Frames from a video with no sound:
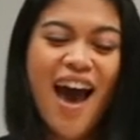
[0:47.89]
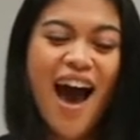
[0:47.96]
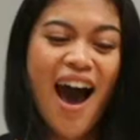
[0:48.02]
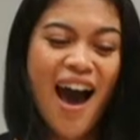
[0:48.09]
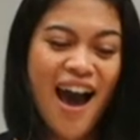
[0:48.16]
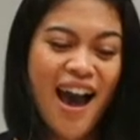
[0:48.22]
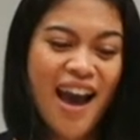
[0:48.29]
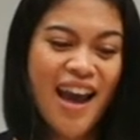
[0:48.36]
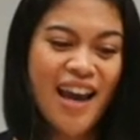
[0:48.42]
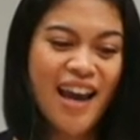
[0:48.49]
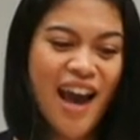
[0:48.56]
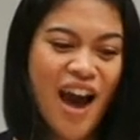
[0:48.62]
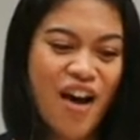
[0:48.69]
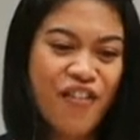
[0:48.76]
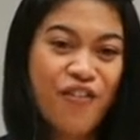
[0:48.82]
I
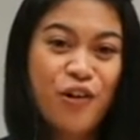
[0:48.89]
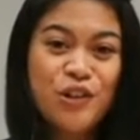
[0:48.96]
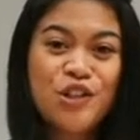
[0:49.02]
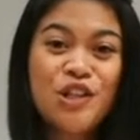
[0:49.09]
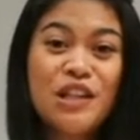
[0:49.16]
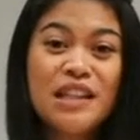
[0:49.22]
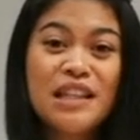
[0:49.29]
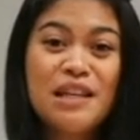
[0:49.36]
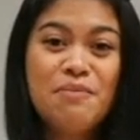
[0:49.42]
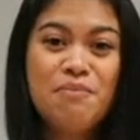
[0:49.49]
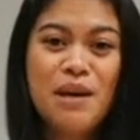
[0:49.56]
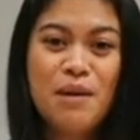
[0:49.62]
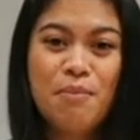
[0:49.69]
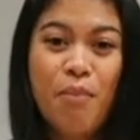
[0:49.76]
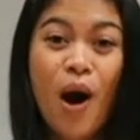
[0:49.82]
have fortunately been